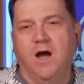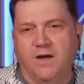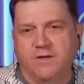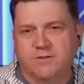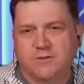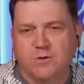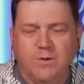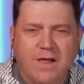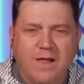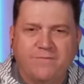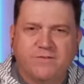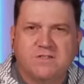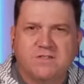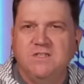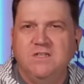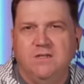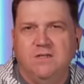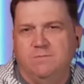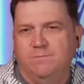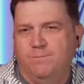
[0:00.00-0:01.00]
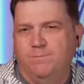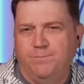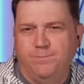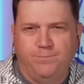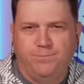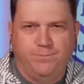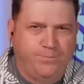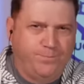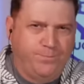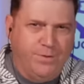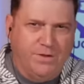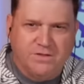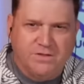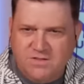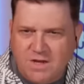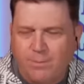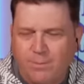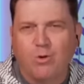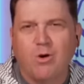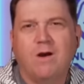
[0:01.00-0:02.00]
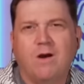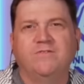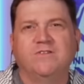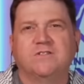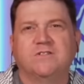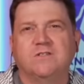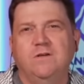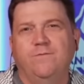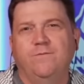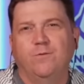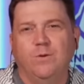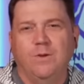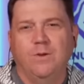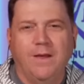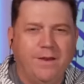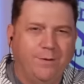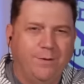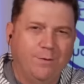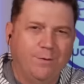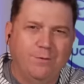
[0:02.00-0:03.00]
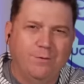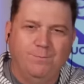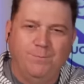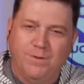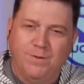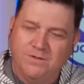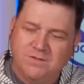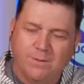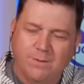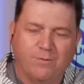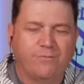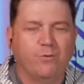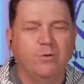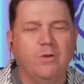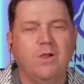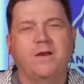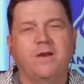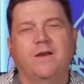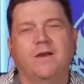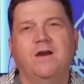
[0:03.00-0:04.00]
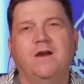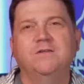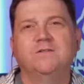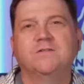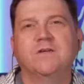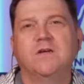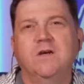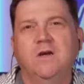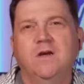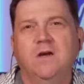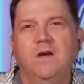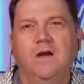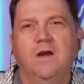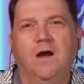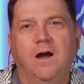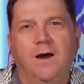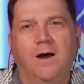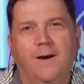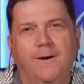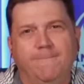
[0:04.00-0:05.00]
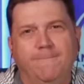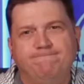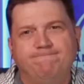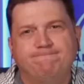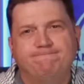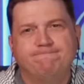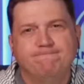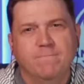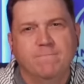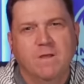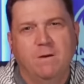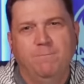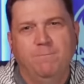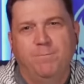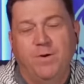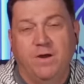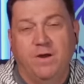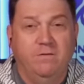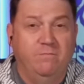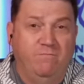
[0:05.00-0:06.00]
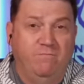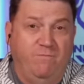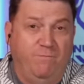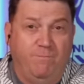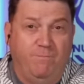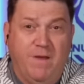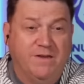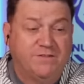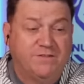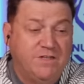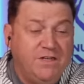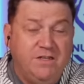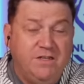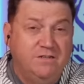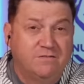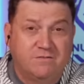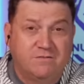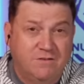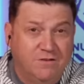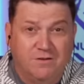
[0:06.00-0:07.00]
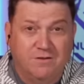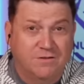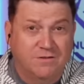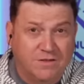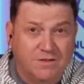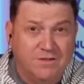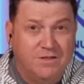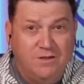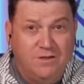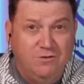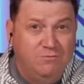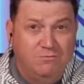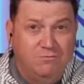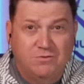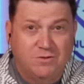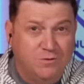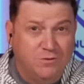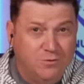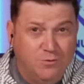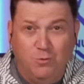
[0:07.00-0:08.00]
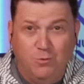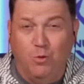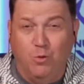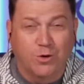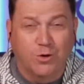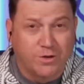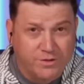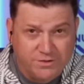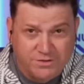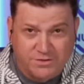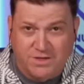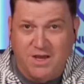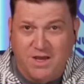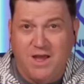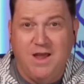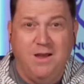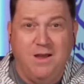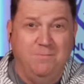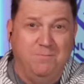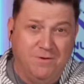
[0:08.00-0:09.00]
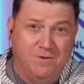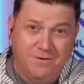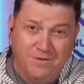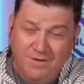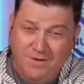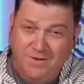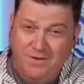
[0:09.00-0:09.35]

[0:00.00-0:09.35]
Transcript: So we'll have to see. Big summer, obviously, for Willander. Big summer for a lot of guys. But Mancini's going to continue to work on his game and,